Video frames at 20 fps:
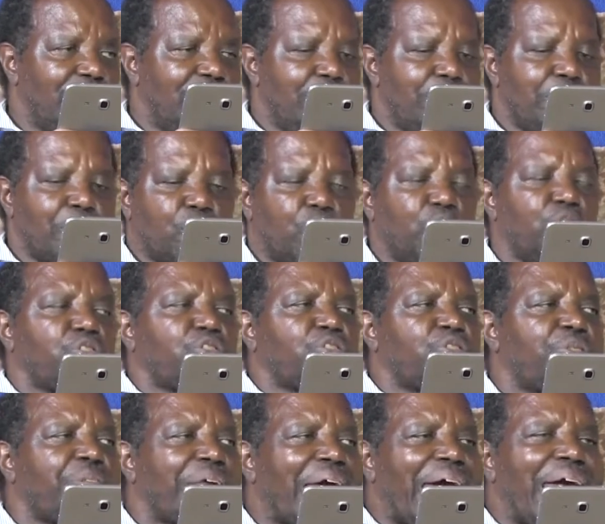
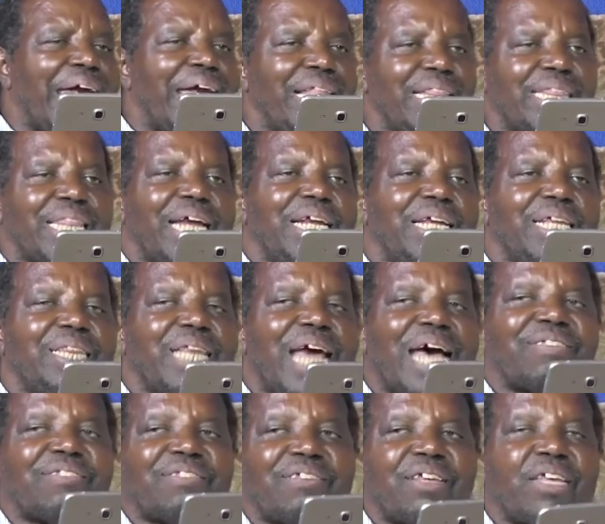because they
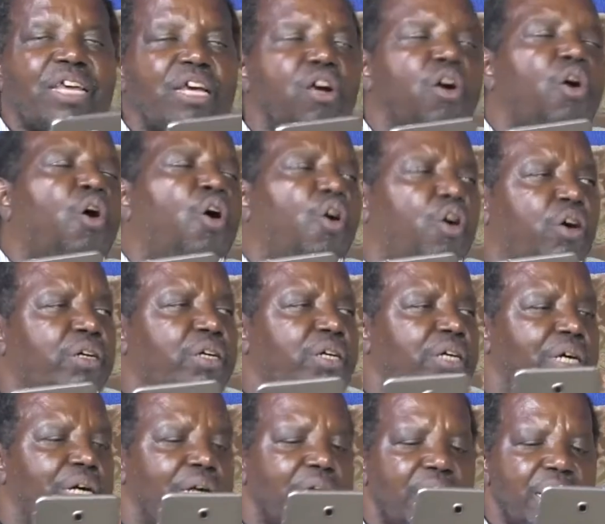are seeking God
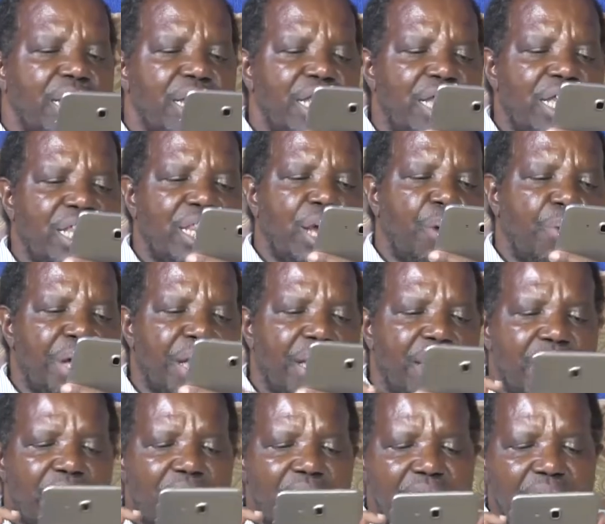in the
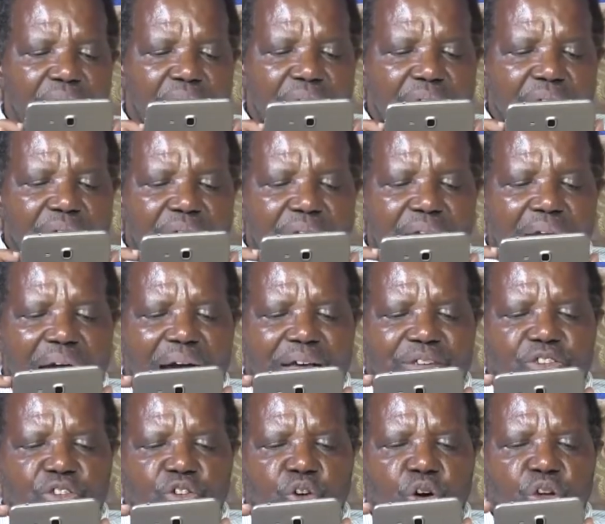way he
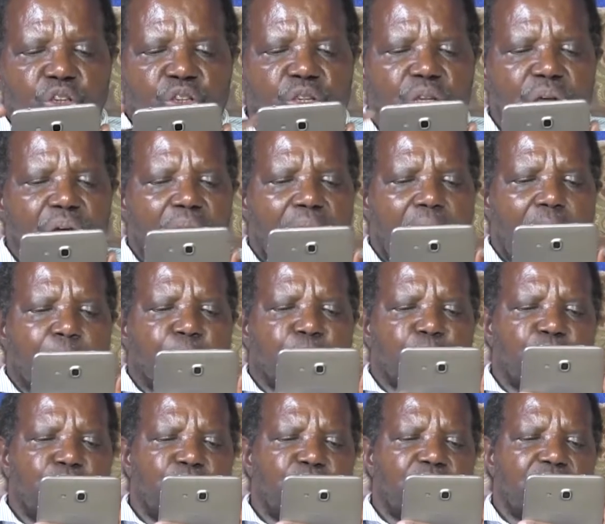has not
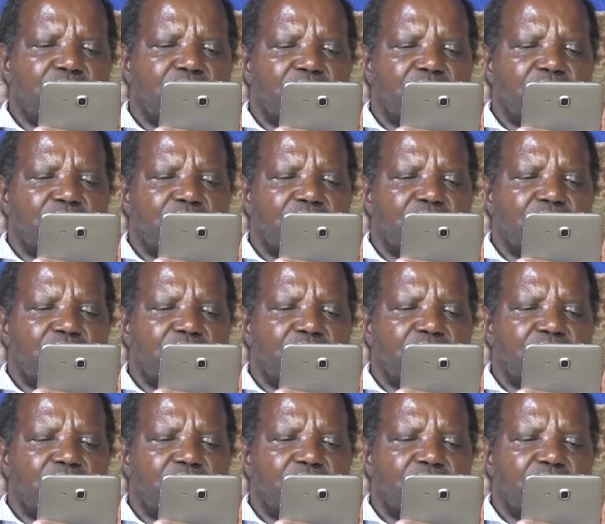approved.